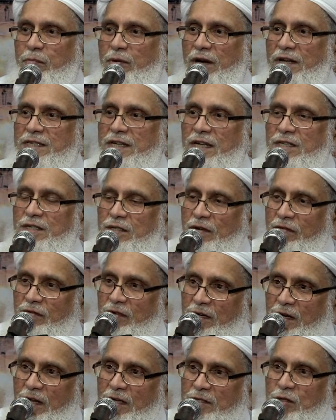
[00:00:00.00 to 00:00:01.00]
presence of
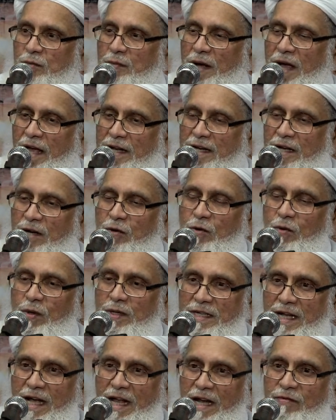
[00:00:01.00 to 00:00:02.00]
Allah subhanahu
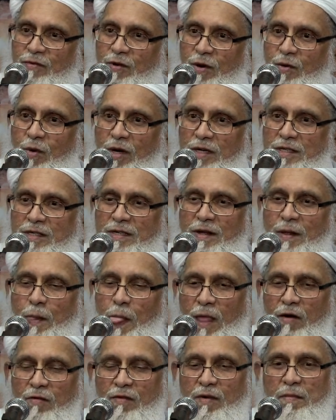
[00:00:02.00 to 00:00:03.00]
wa ta'ala, for want
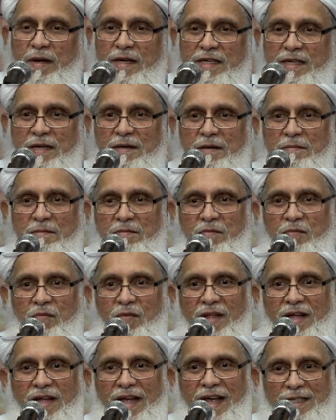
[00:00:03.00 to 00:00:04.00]
of a better
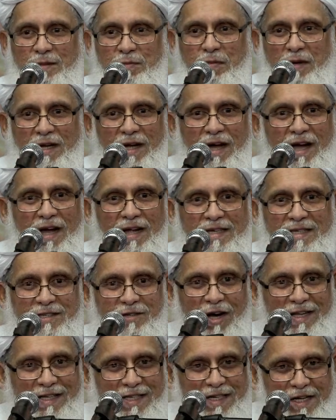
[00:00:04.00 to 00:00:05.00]

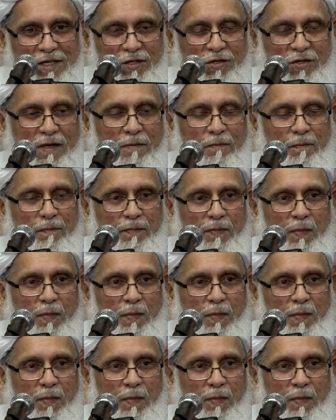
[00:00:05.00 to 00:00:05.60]
translation.